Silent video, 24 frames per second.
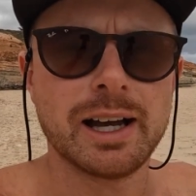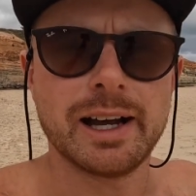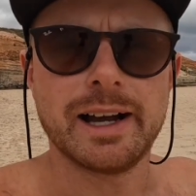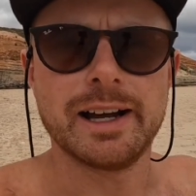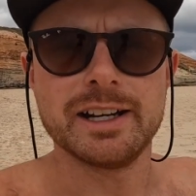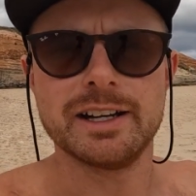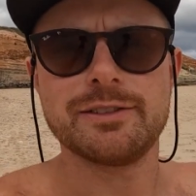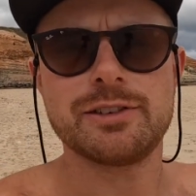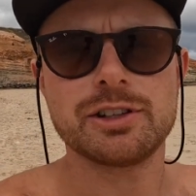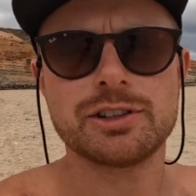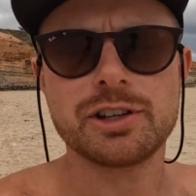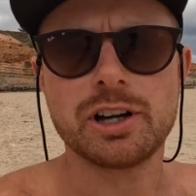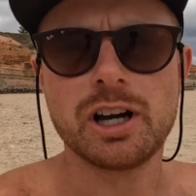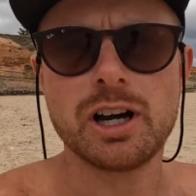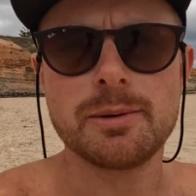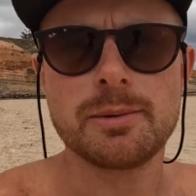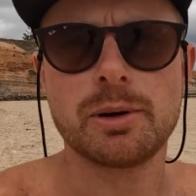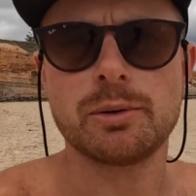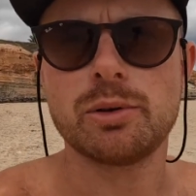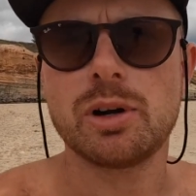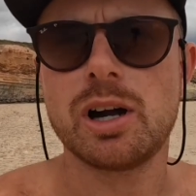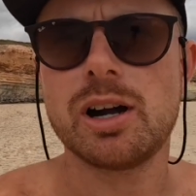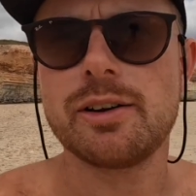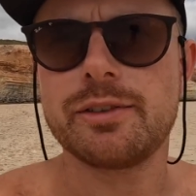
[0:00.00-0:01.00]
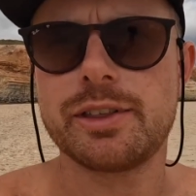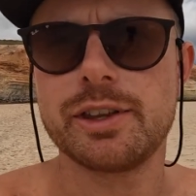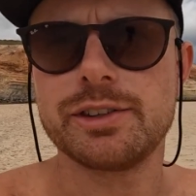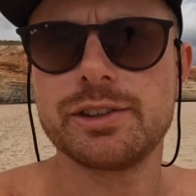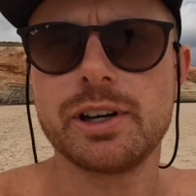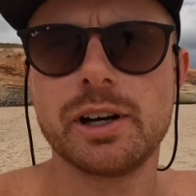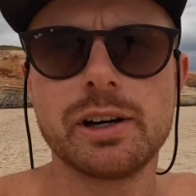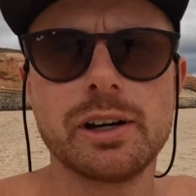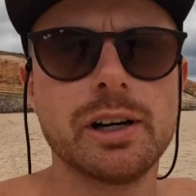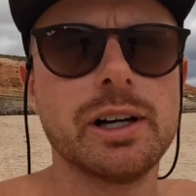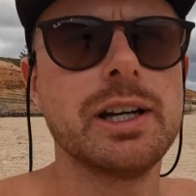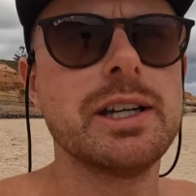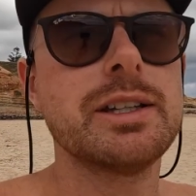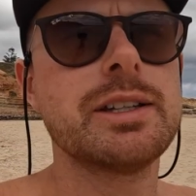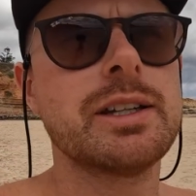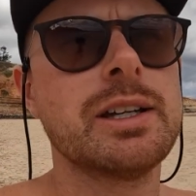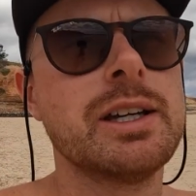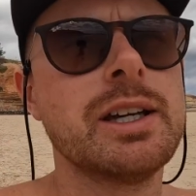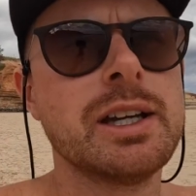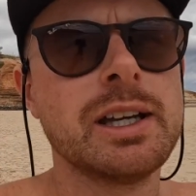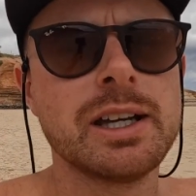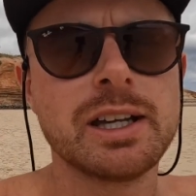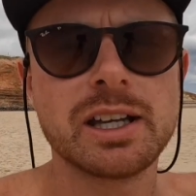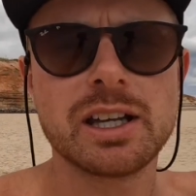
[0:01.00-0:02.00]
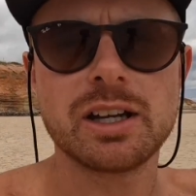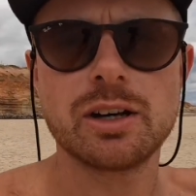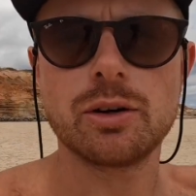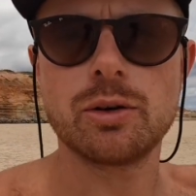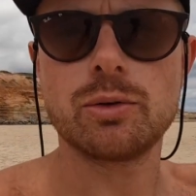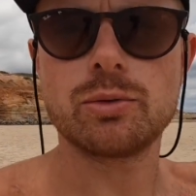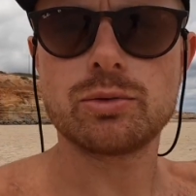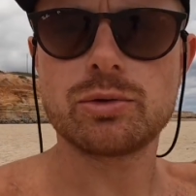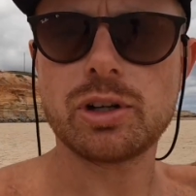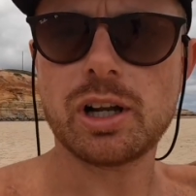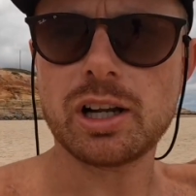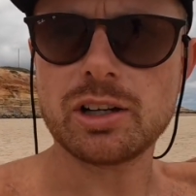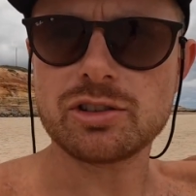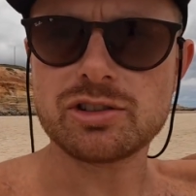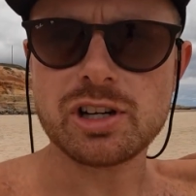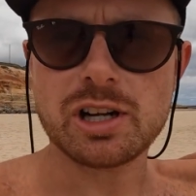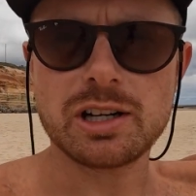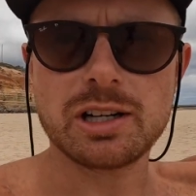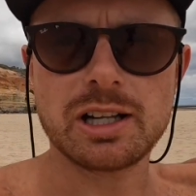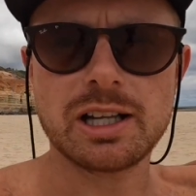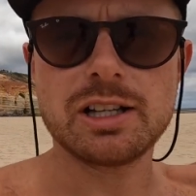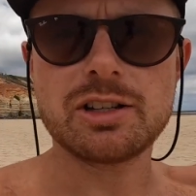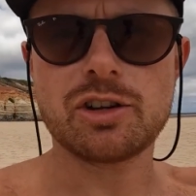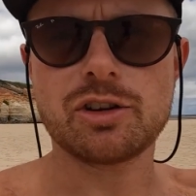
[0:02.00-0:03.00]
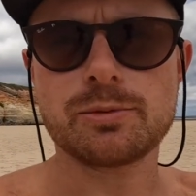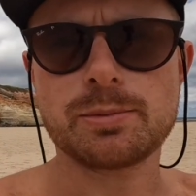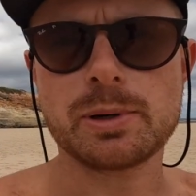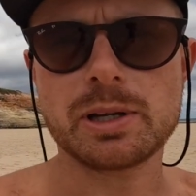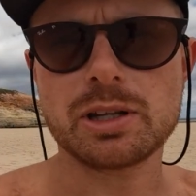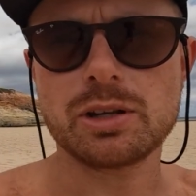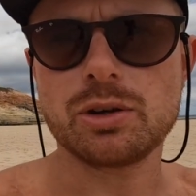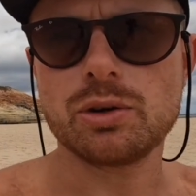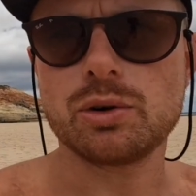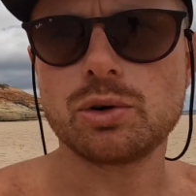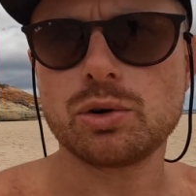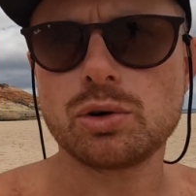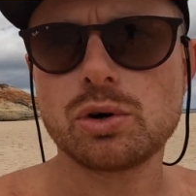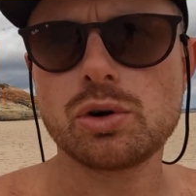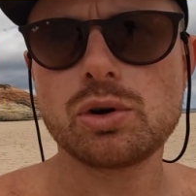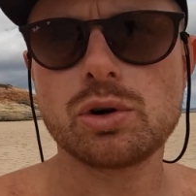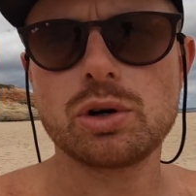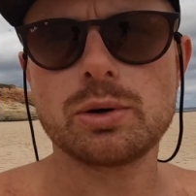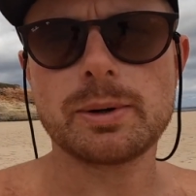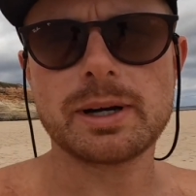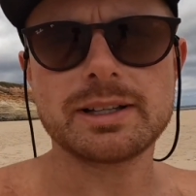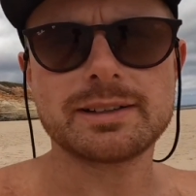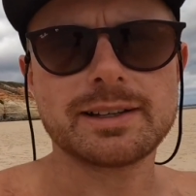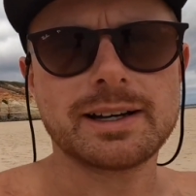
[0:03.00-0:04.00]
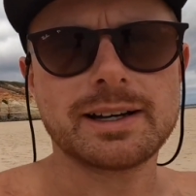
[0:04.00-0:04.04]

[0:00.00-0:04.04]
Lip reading: and if you time it right with the tide, it'll like gently just bring you all the way